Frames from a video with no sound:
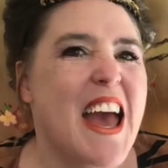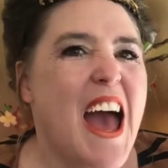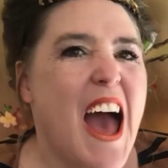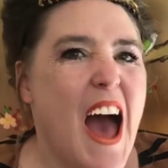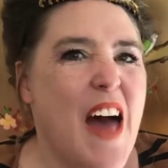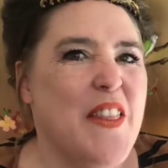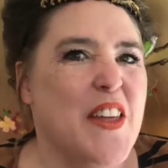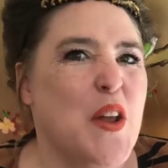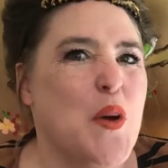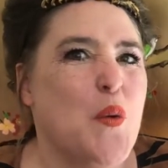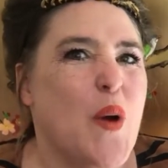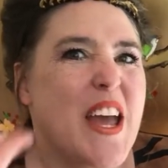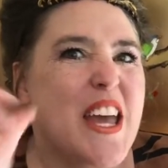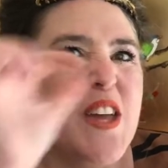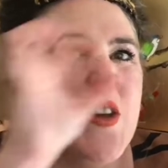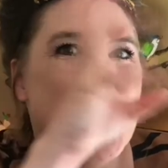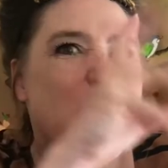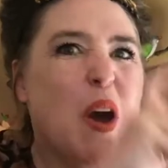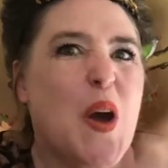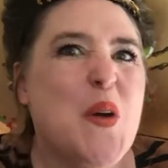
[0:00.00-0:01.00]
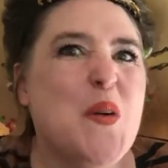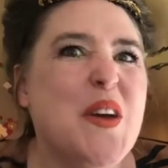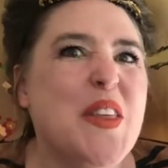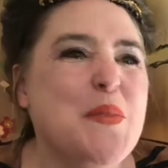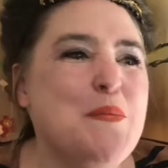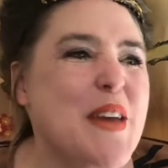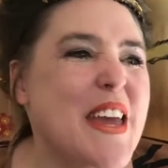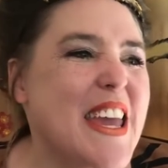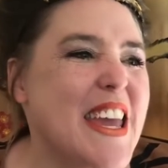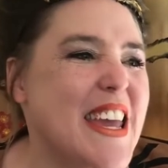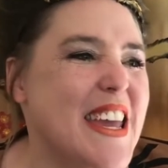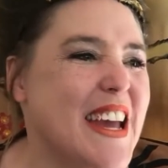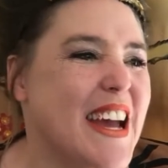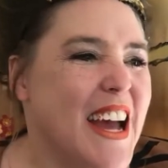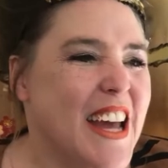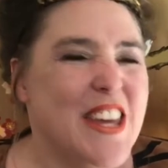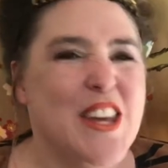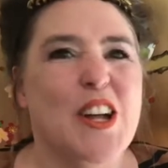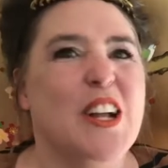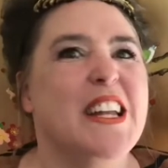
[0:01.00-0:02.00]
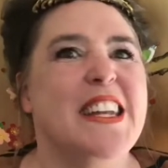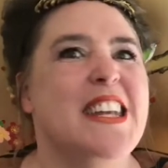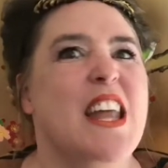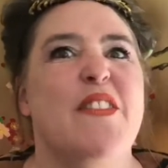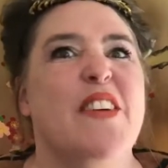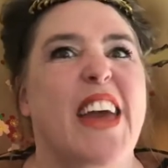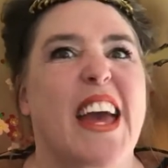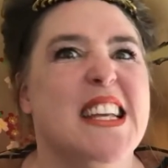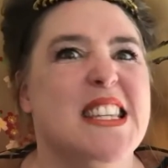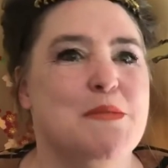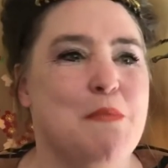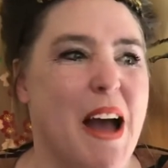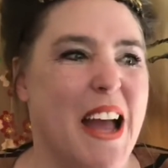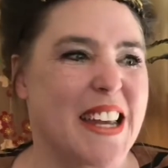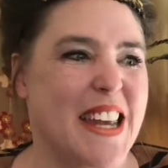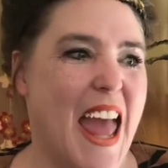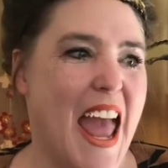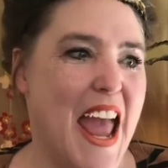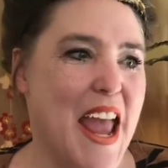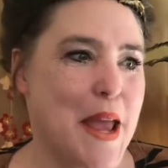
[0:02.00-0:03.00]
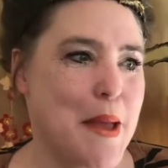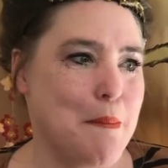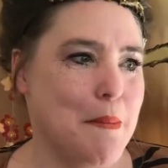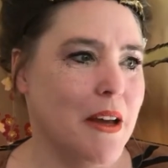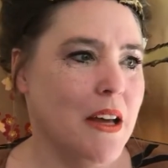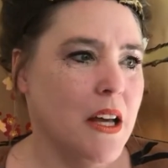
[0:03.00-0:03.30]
and then away you go with me. You'll never guess my name."